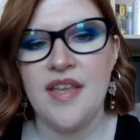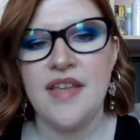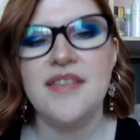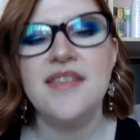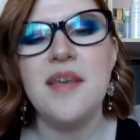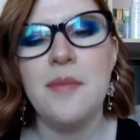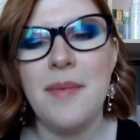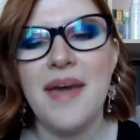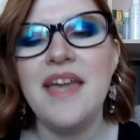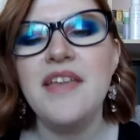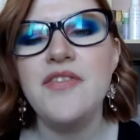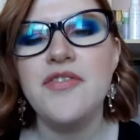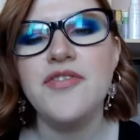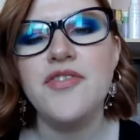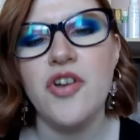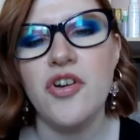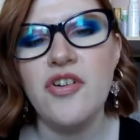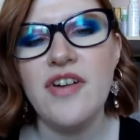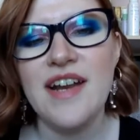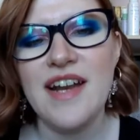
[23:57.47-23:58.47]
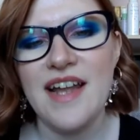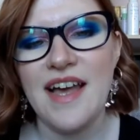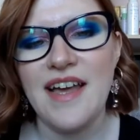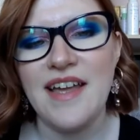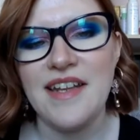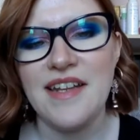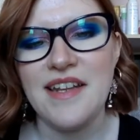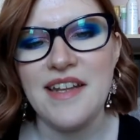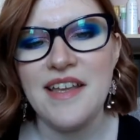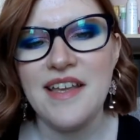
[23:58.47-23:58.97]
the main
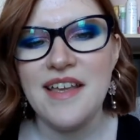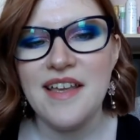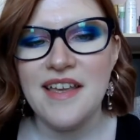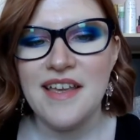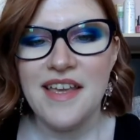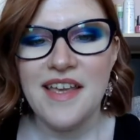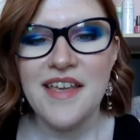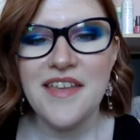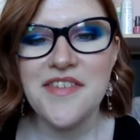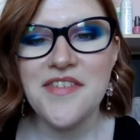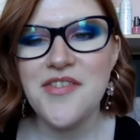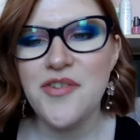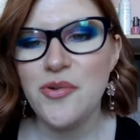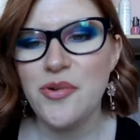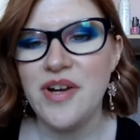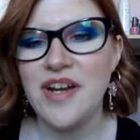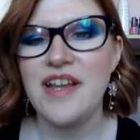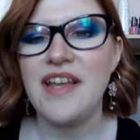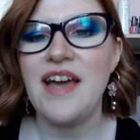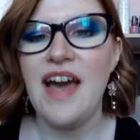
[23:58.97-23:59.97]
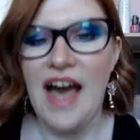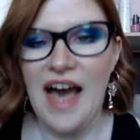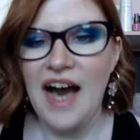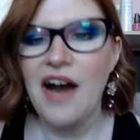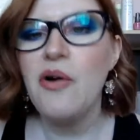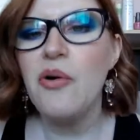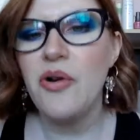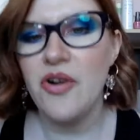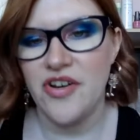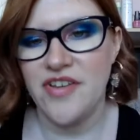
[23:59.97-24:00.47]
storyline is during
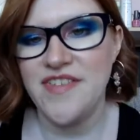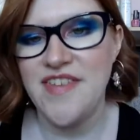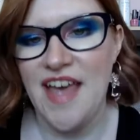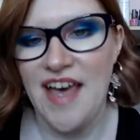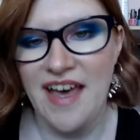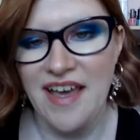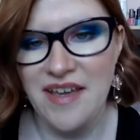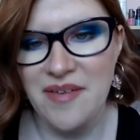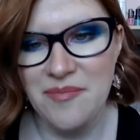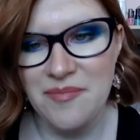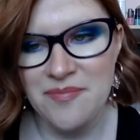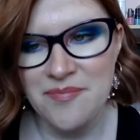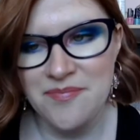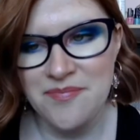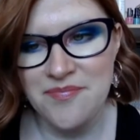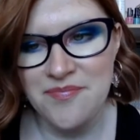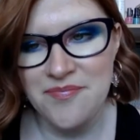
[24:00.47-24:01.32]
our time.